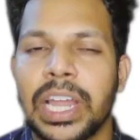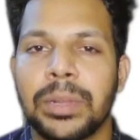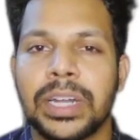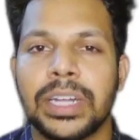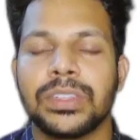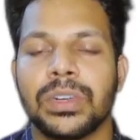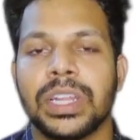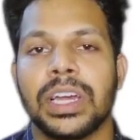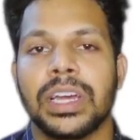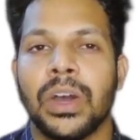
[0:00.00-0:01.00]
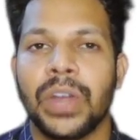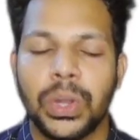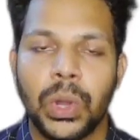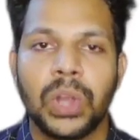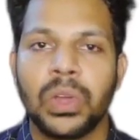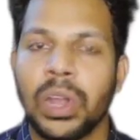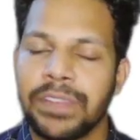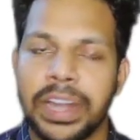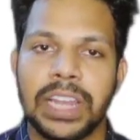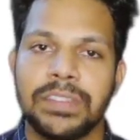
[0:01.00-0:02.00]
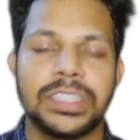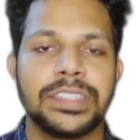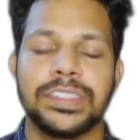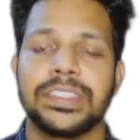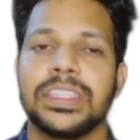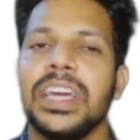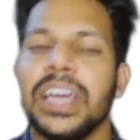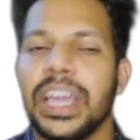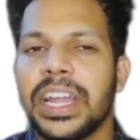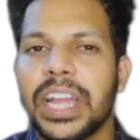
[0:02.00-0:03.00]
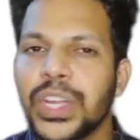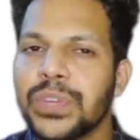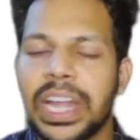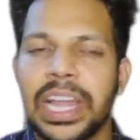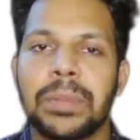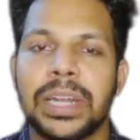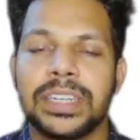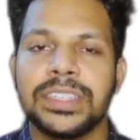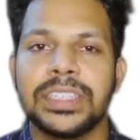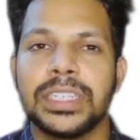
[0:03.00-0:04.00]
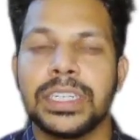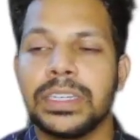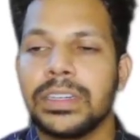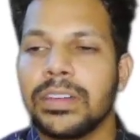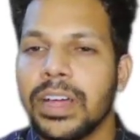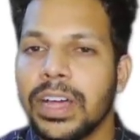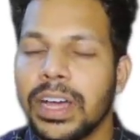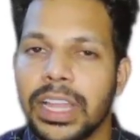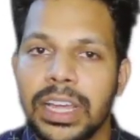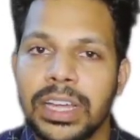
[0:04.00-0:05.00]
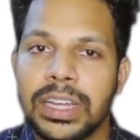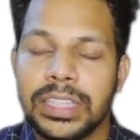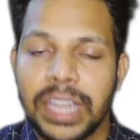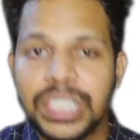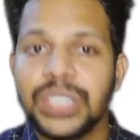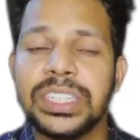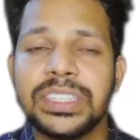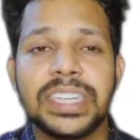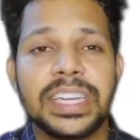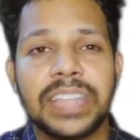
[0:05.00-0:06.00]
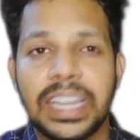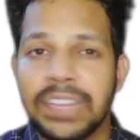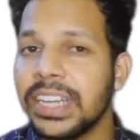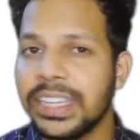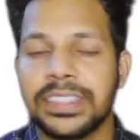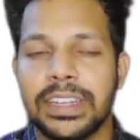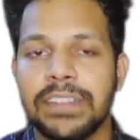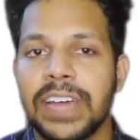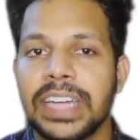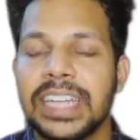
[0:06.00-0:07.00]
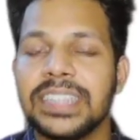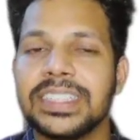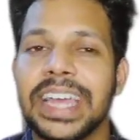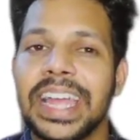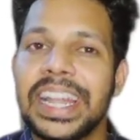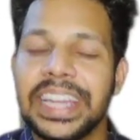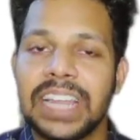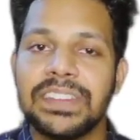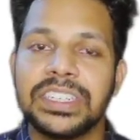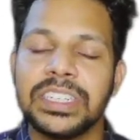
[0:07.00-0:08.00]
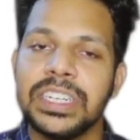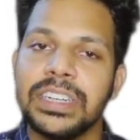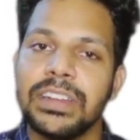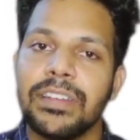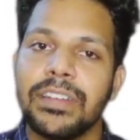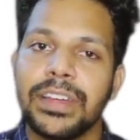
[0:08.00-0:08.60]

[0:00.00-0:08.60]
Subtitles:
viral hepatitis or a non-alcoholic fatty liver disease? In an acute viral hepatitis, the injury is there in the liver itself, and hence the ALT elevation